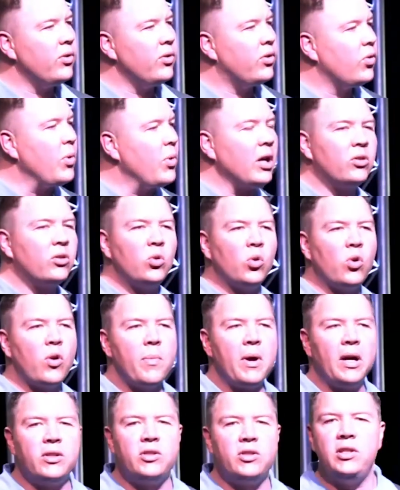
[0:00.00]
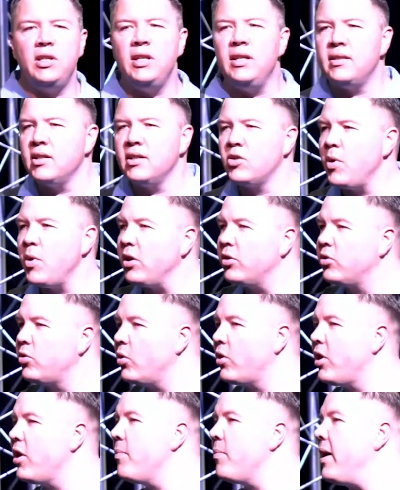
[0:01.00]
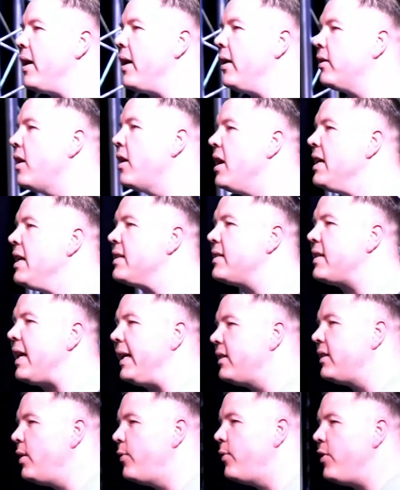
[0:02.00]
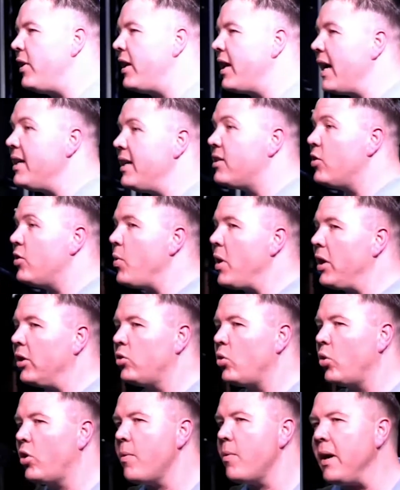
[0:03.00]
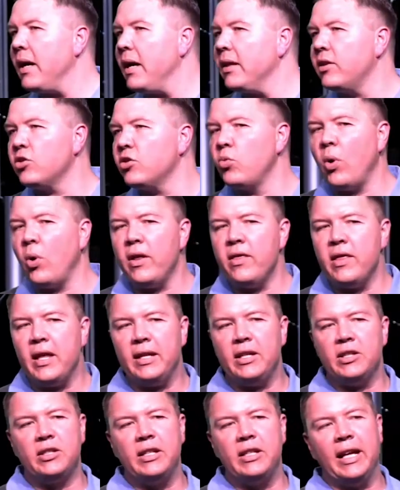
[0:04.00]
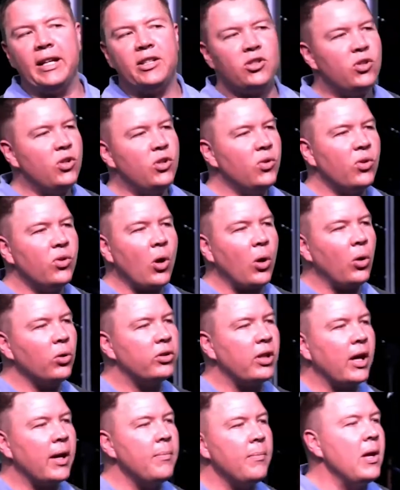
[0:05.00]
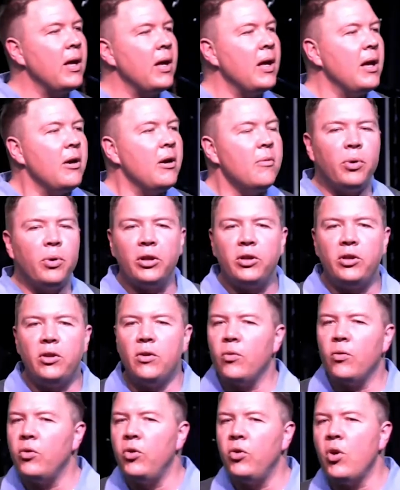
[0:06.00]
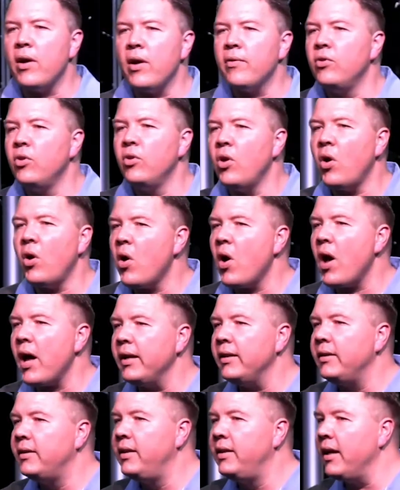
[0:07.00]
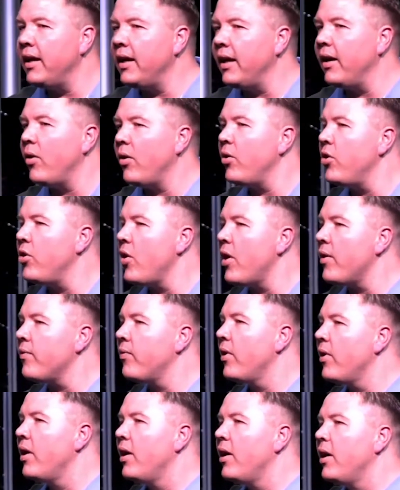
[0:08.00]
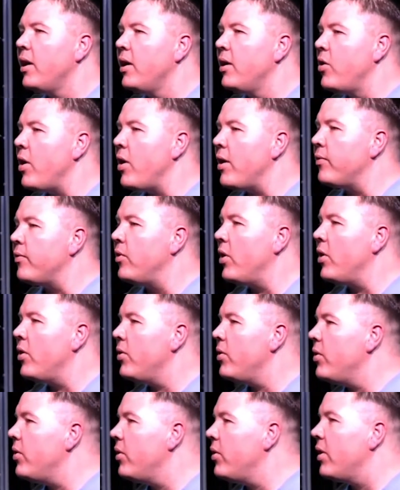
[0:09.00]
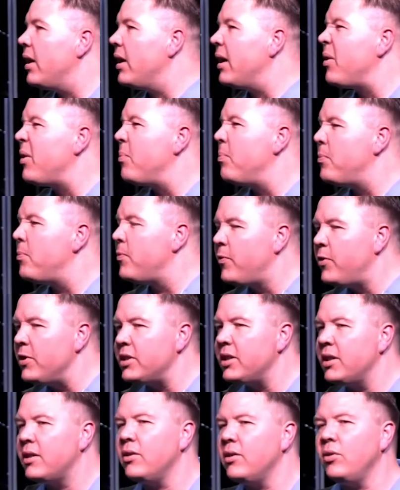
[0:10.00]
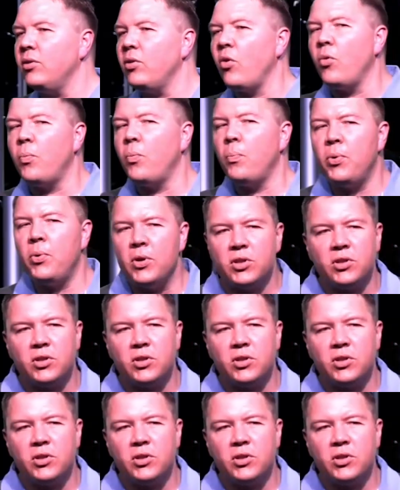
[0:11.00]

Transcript: growth. We are talking about Jesus. We are talking about sanctification. We are talking about this one that is next to you the whole time. But you have no idea, or you have no physical or